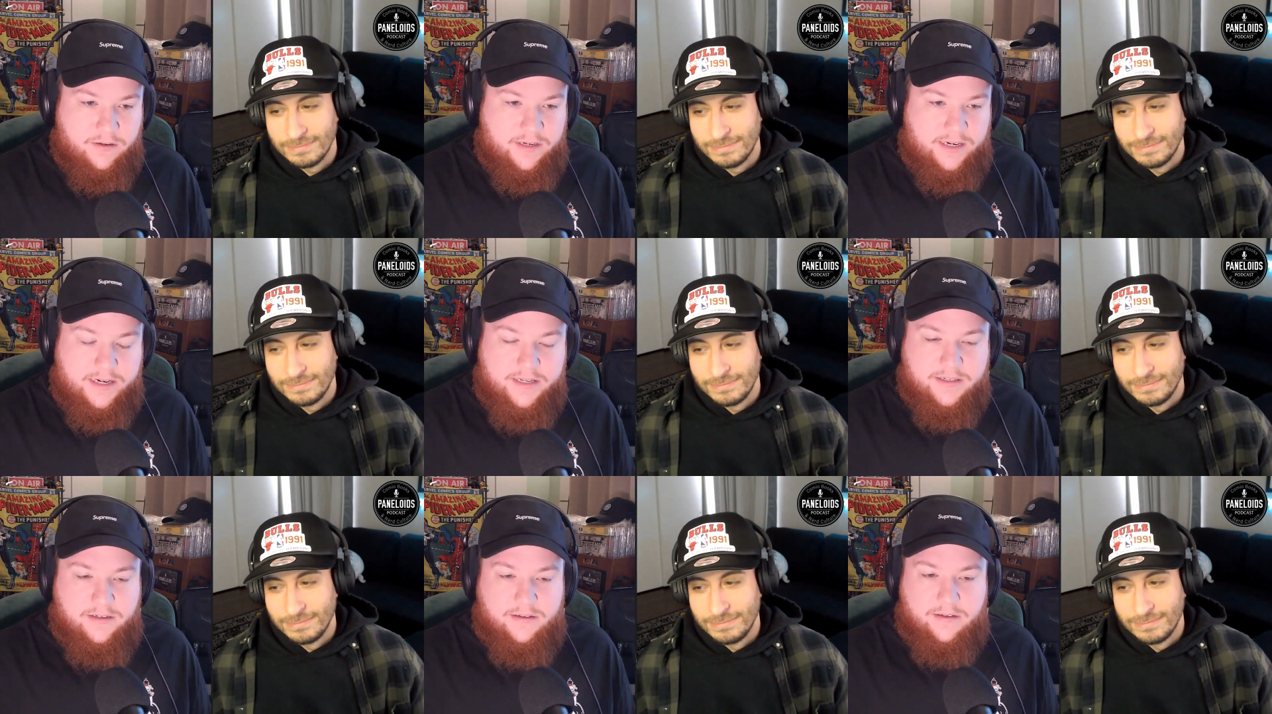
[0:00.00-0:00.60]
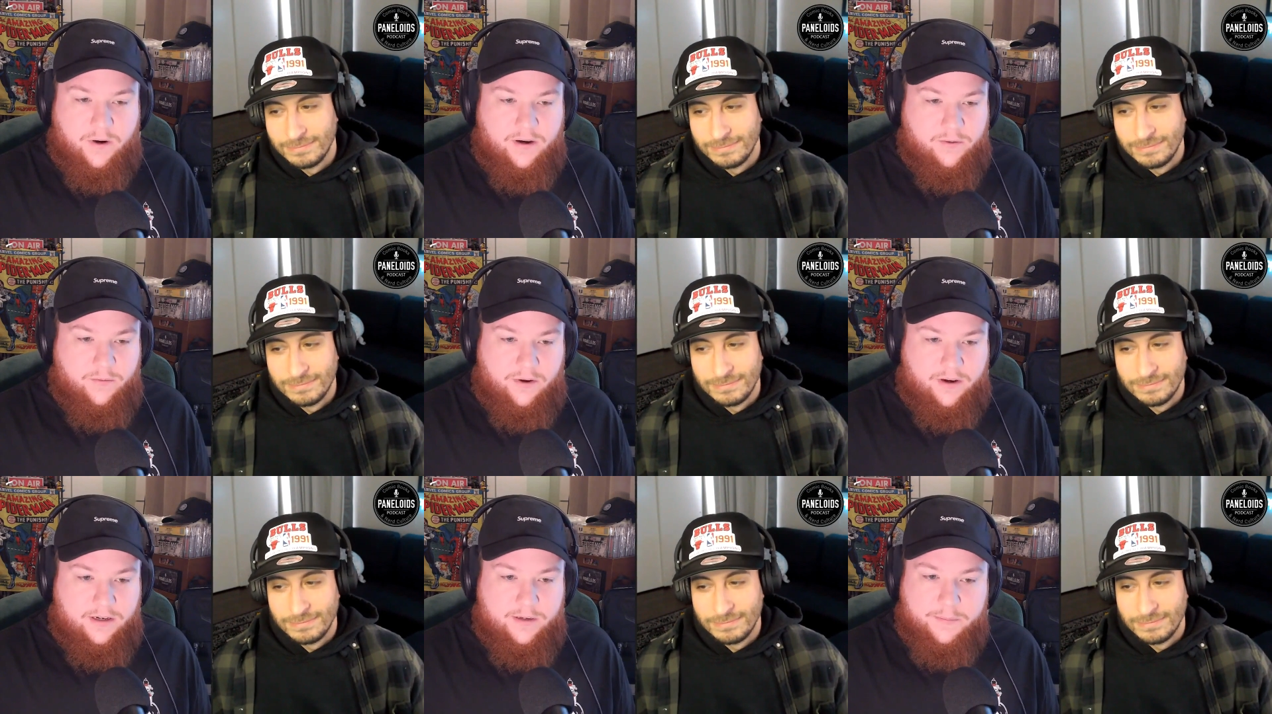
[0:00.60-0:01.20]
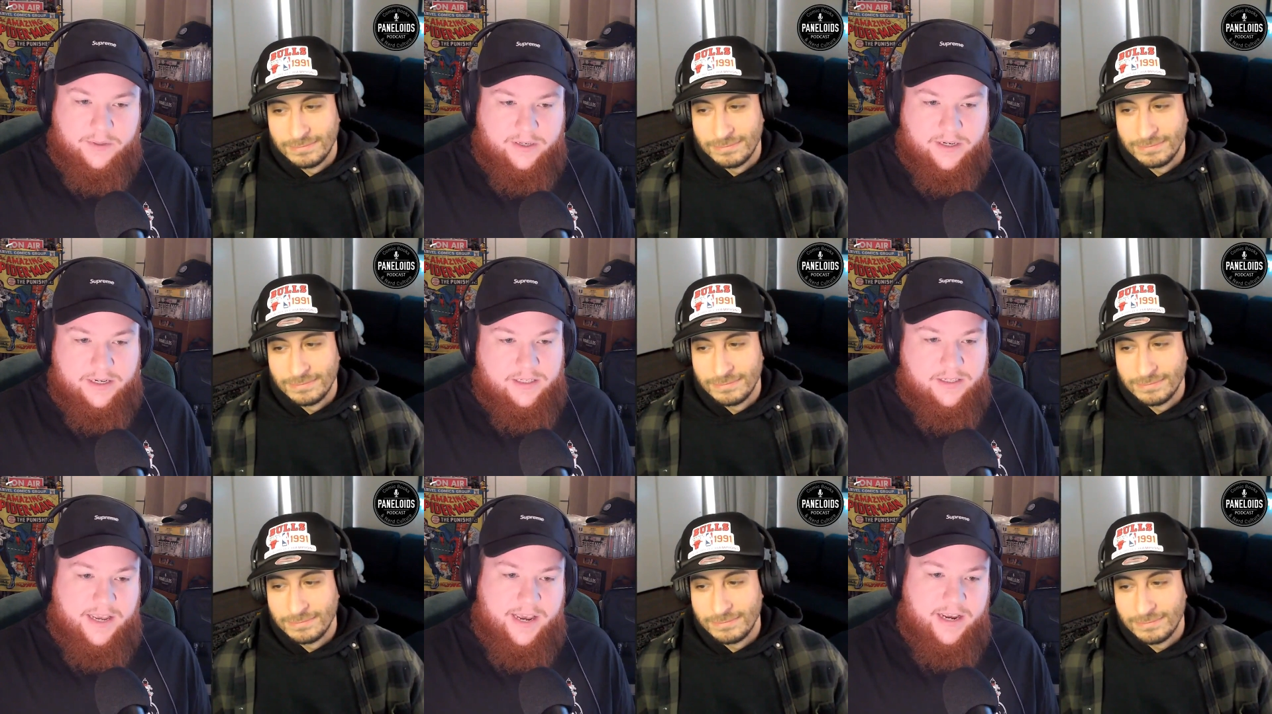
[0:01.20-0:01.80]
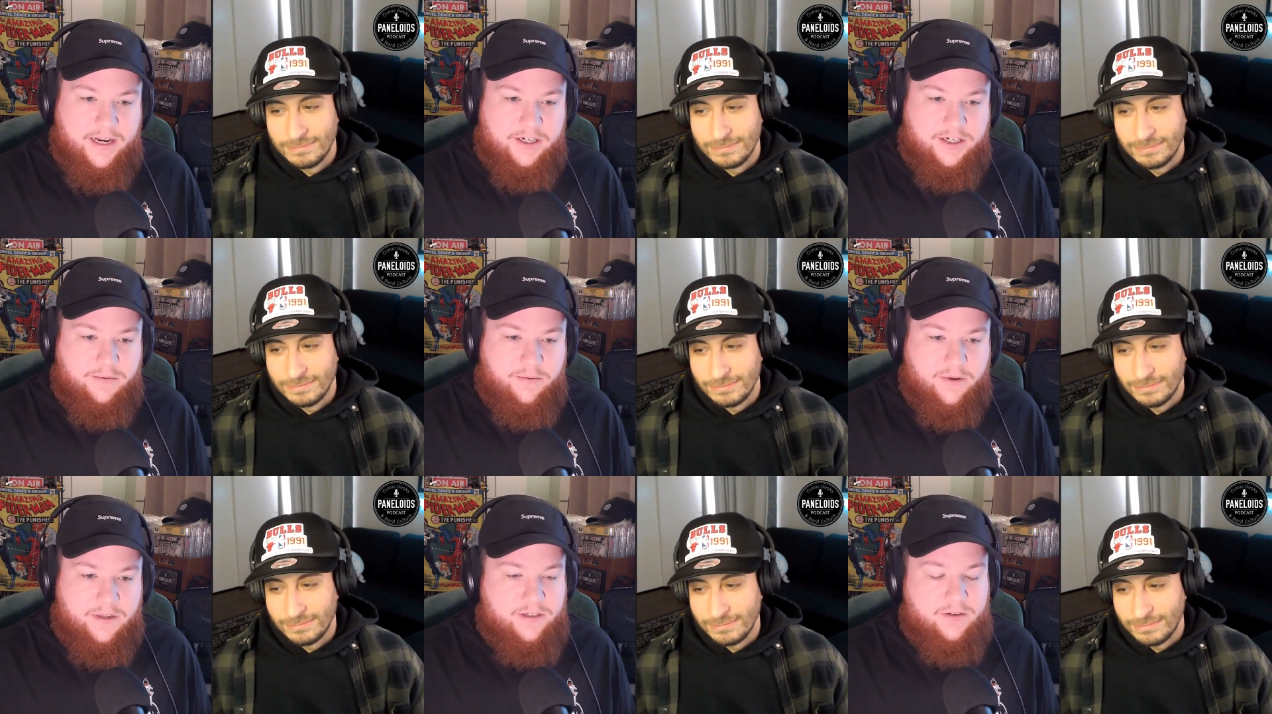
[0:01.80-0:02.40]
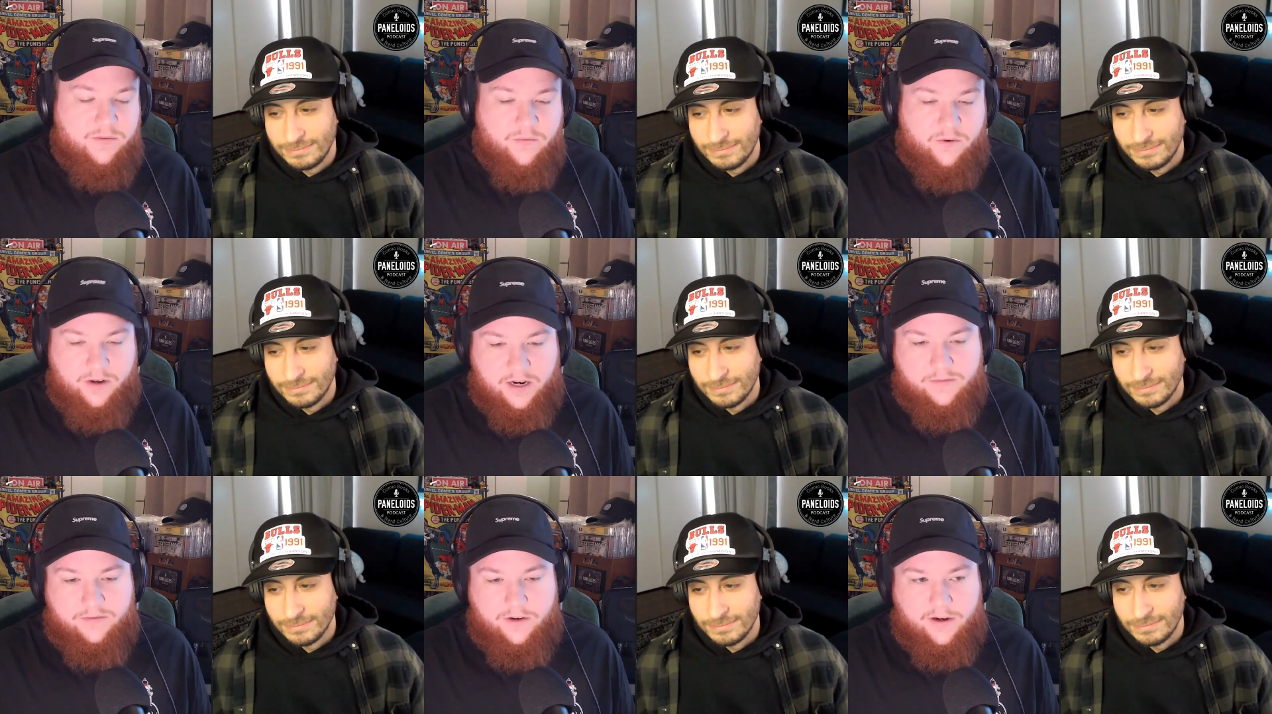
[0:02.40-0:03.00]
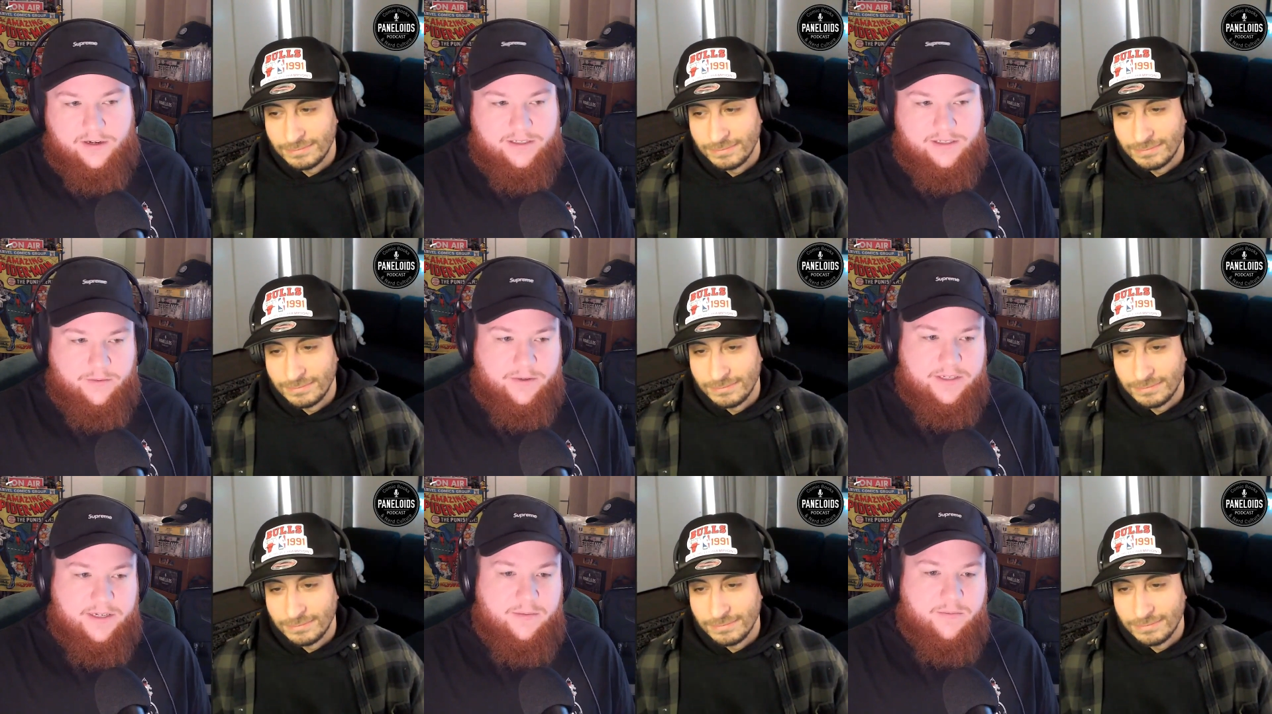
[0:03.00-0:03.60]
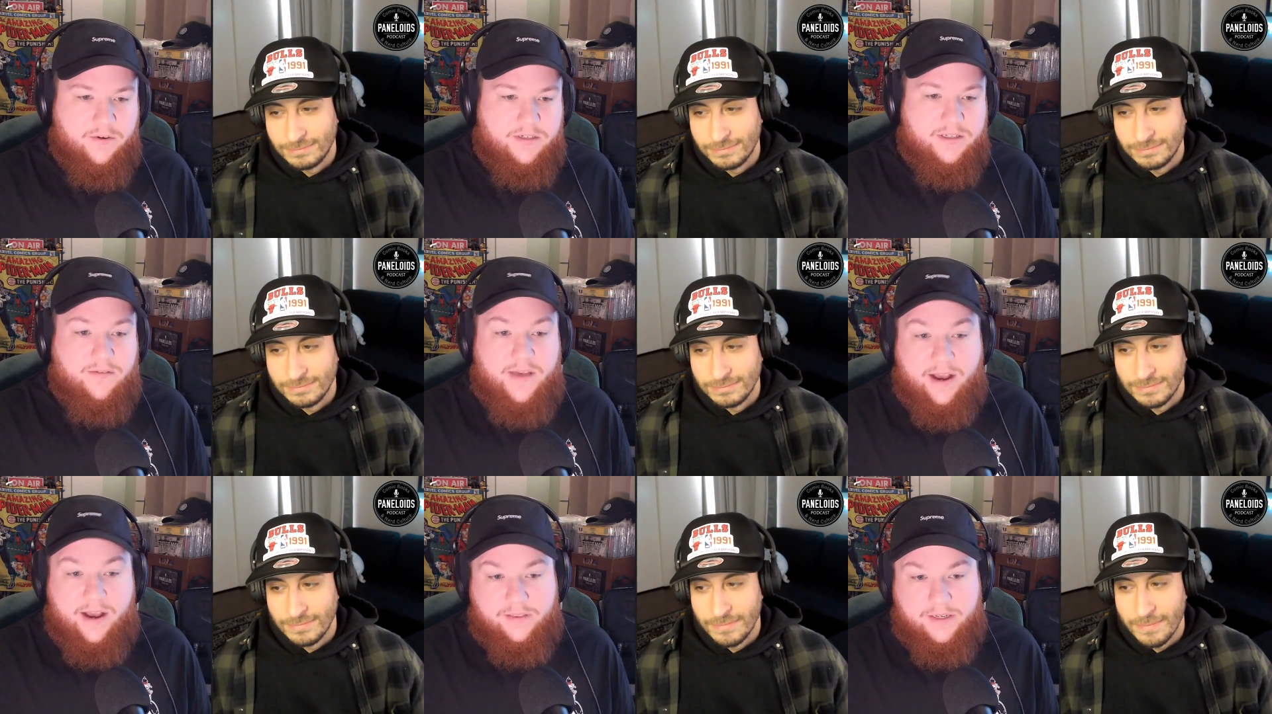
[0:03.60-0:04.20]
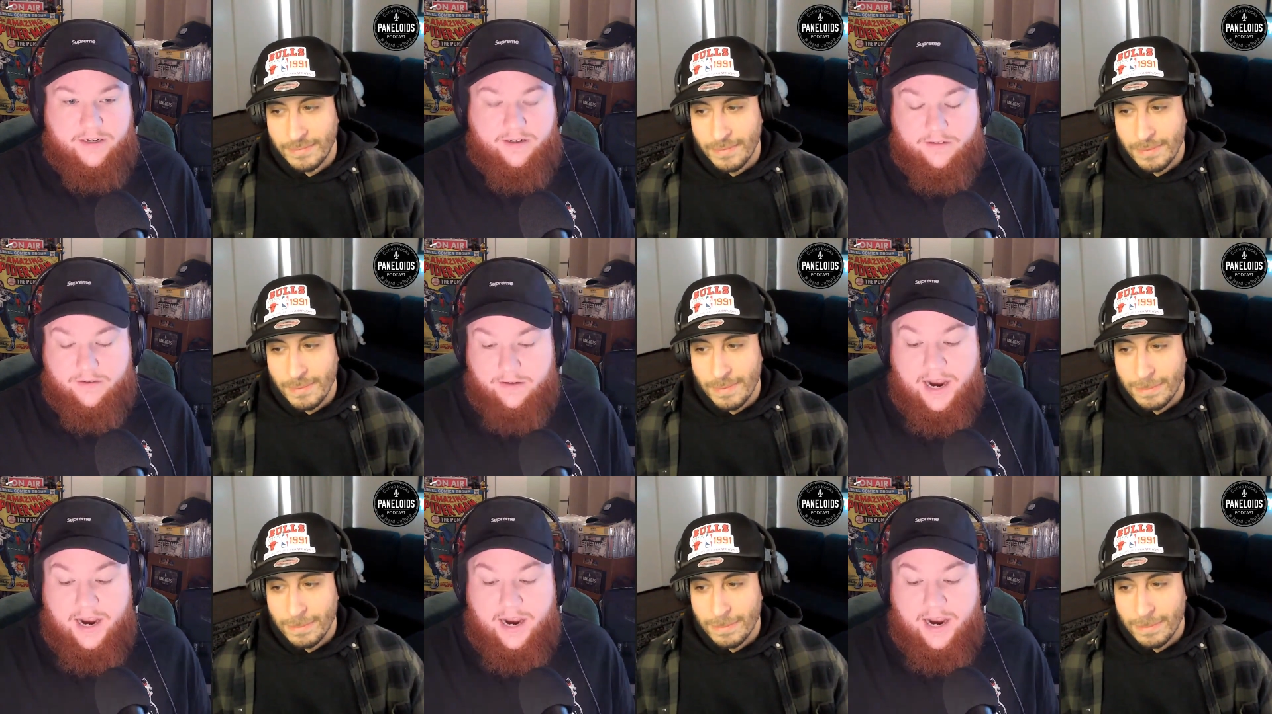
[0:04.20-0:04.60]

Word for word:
Speaker 1: He doesn't want to work on a book at his age. He wants to do more cover art because he wants to get more stuff out there.